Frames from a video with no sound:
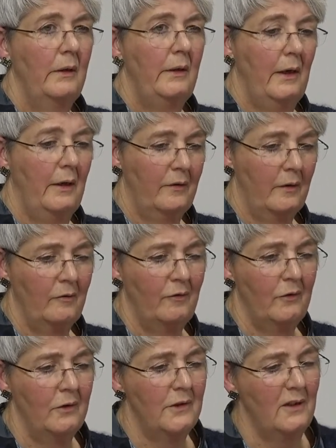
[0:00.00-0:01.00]
Yes,
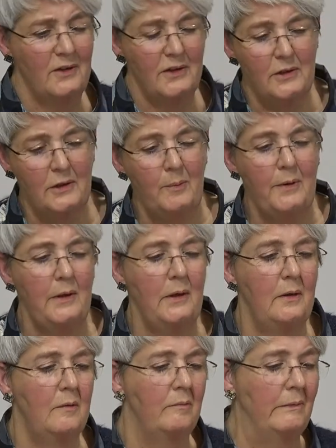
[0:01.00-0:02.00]
unfortunately this GP